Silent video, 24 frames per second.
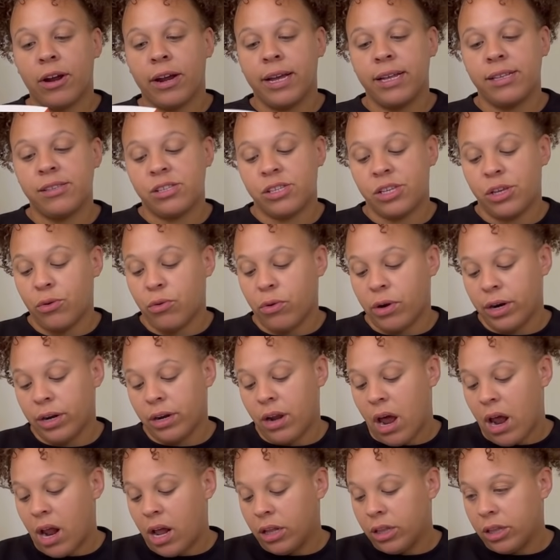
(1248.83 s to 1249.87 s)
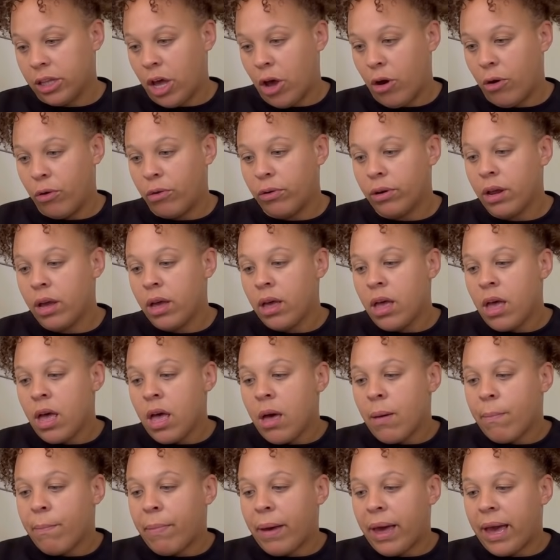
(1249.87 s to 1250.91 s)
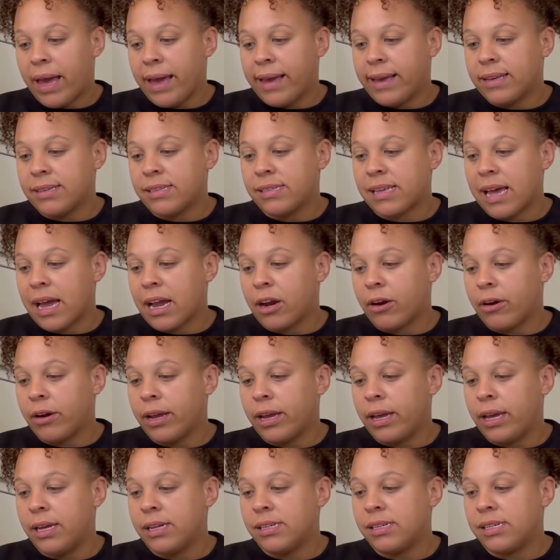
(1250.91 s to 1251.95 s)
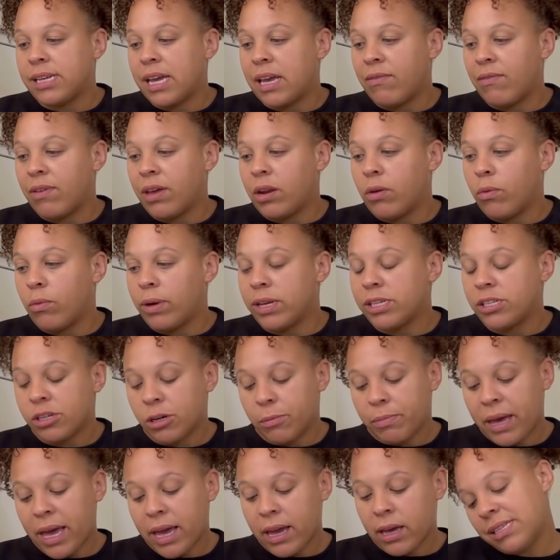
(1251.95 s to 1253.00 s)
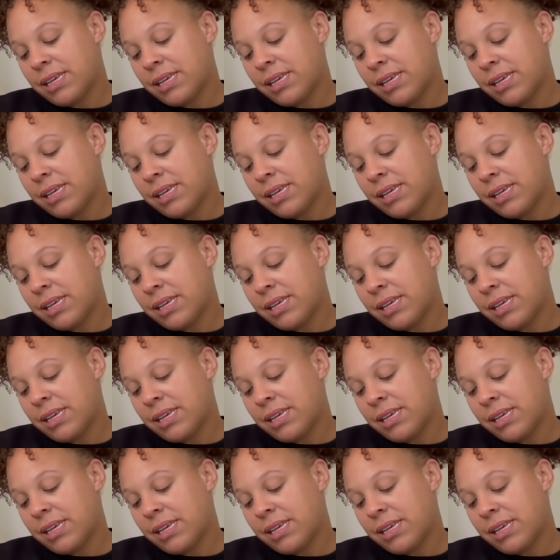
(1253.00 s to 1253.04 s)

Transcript: It's You're Not Alone by Zachary David Westerbeck.